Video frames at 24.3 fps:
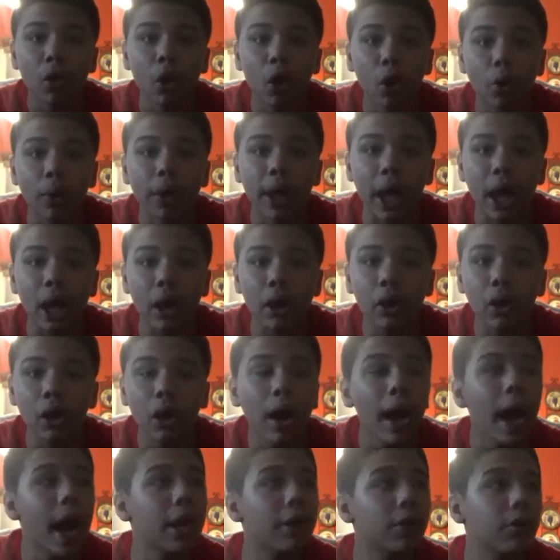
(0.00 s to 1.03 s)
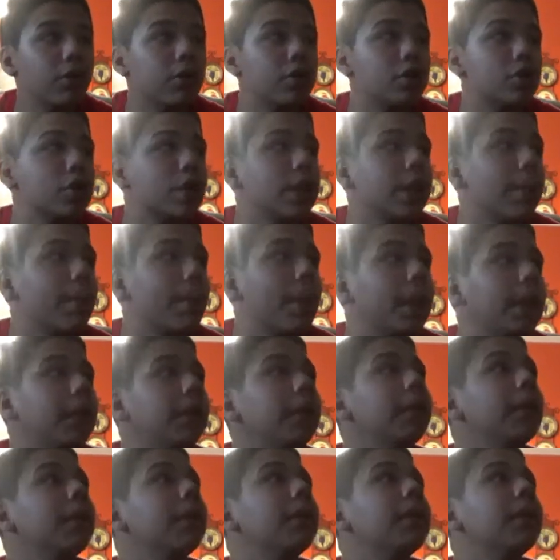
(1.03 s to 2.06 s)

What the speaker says: Okay, editor, did you get a pen?